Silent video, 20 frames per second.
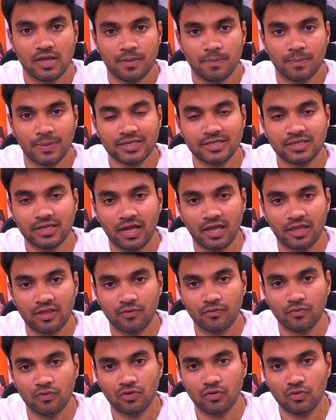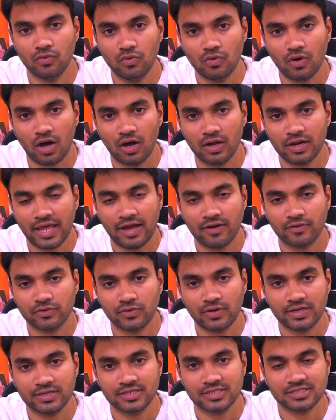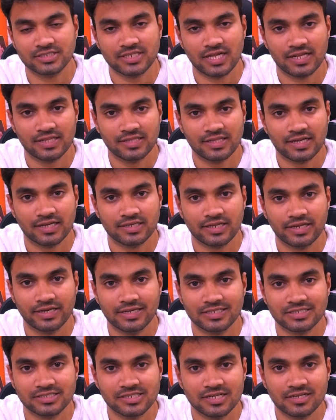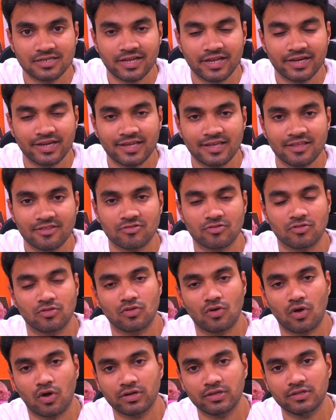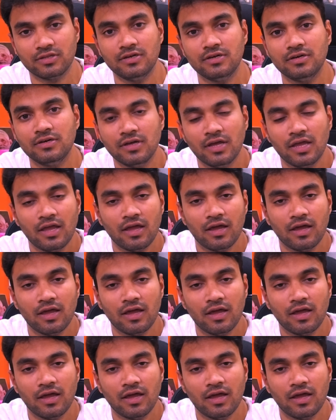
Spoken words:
But you all have to understand that industrial training is not the